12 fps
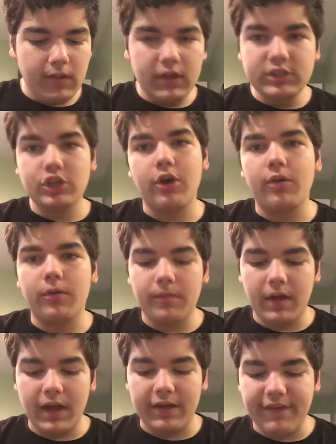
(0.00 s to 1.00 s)
So
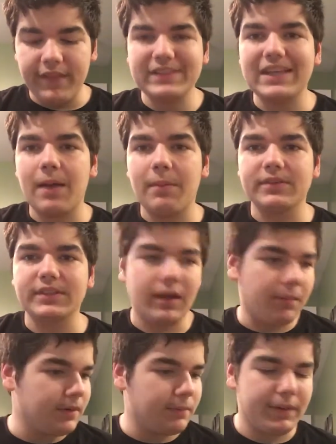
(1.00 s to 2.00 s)
I found this album. I was like,
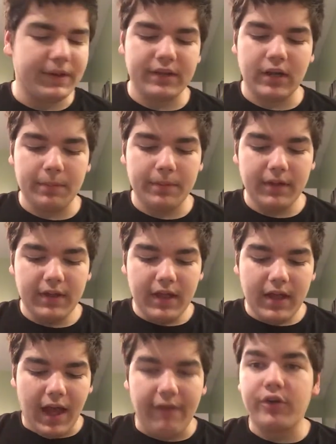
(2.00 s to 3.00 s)
I'm going to pick it up.
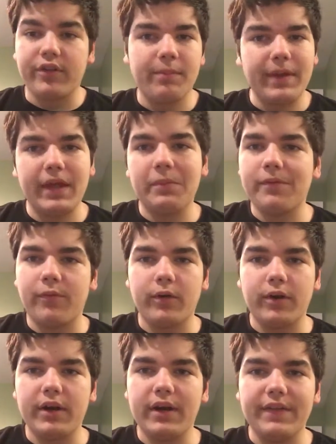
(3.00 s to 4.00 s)
I've heard of the band
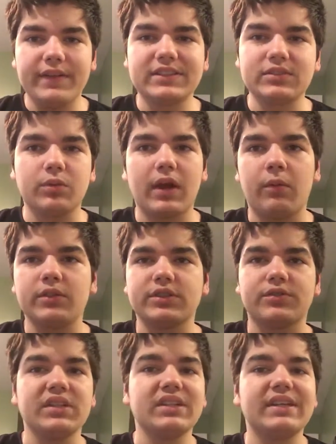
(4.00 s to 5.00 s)
before, and this is when I
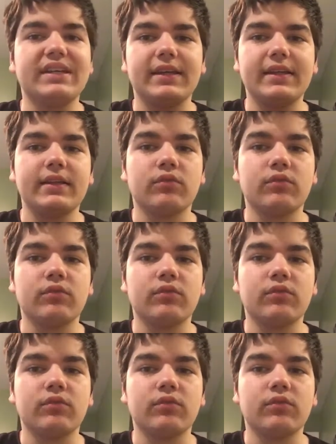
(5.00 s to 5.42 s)
wasn't really